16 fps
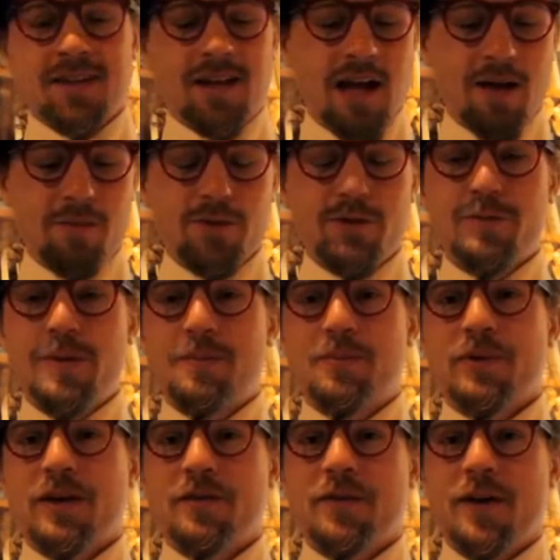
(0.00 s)
Amish
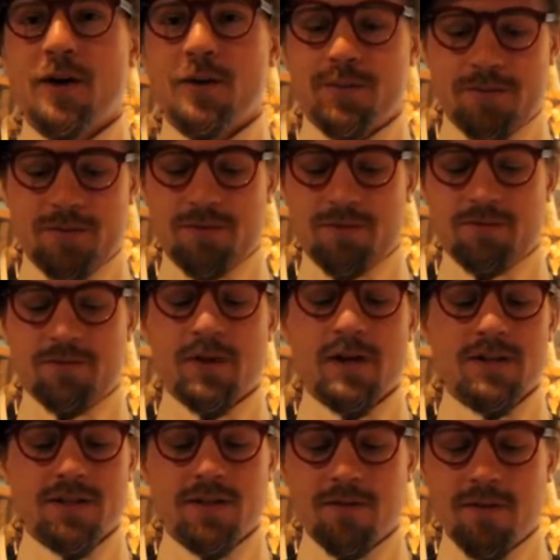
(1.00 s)
people have helped,
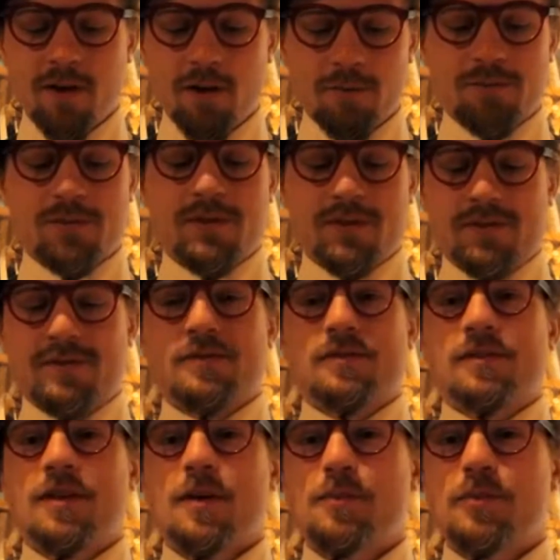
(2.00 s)
friends have helped,
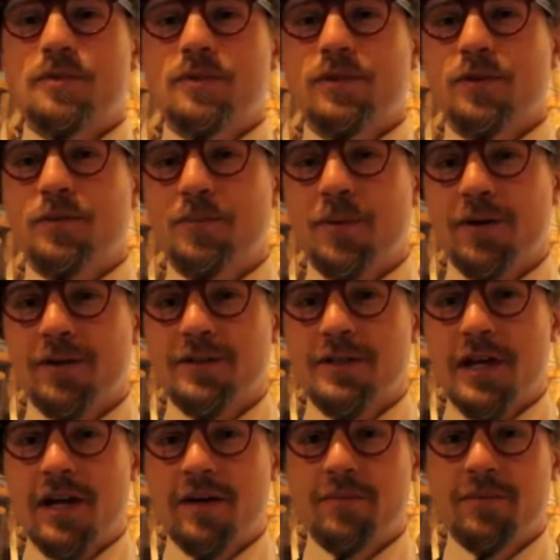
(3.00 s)
a couple little
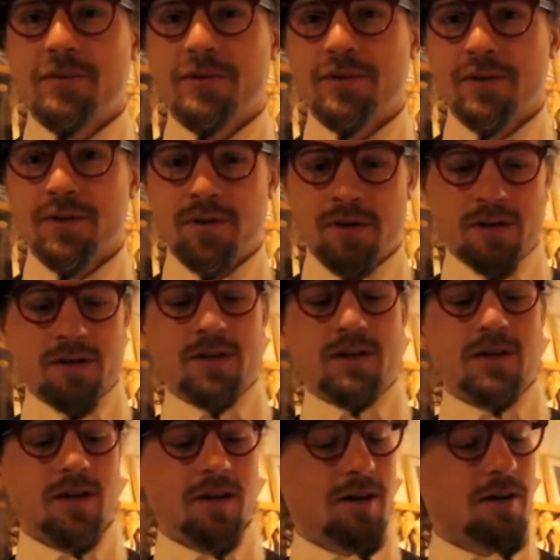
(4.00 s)
part-timer
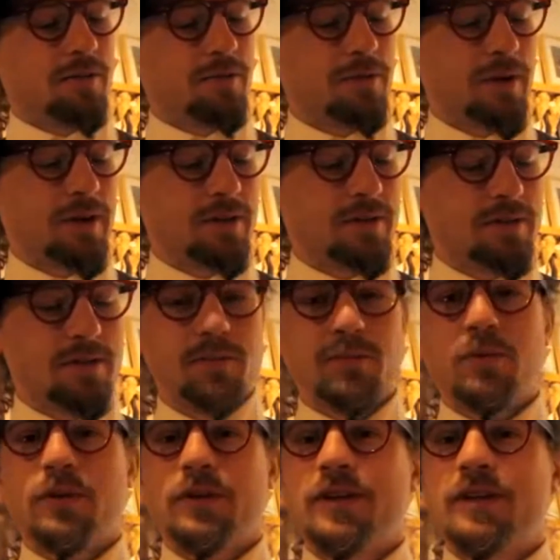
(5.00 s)
friend
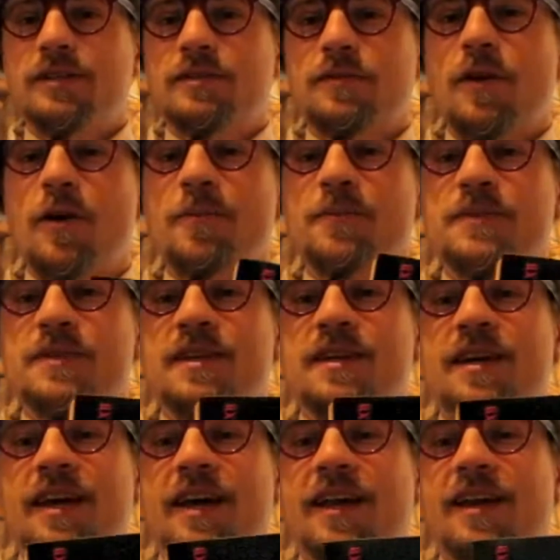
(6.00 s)
employees have helped,
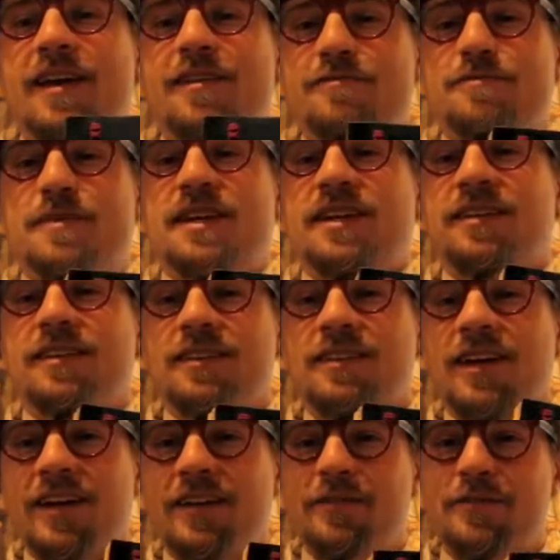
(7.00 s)
and I've made a
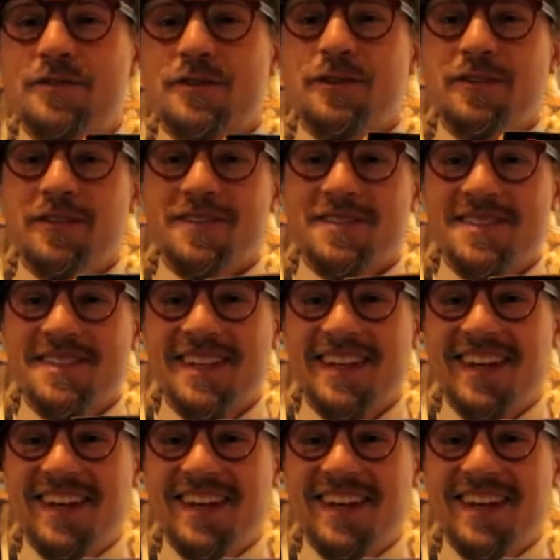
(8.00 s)
lot of journals.